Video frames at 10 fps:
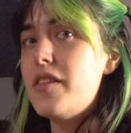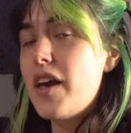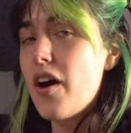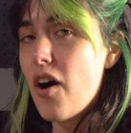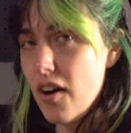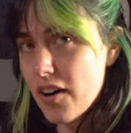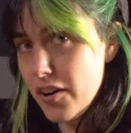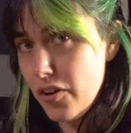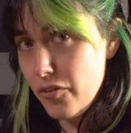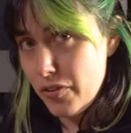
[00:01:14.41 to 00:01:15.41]
they
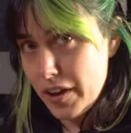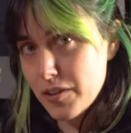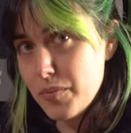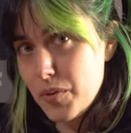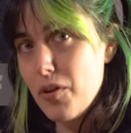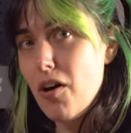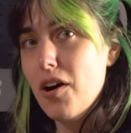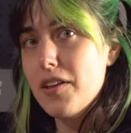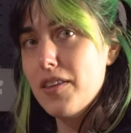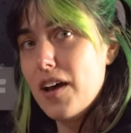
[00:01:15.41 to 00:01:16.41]
are available
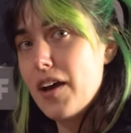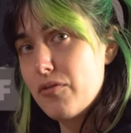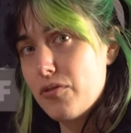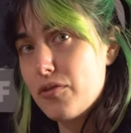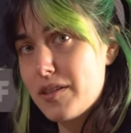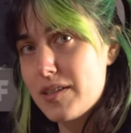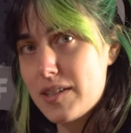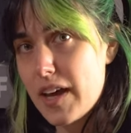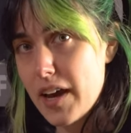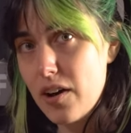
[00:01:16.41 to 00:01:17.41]
online for
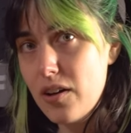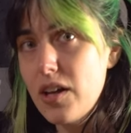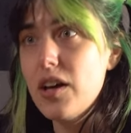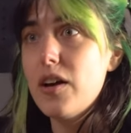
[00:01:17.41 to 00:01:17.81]
sale.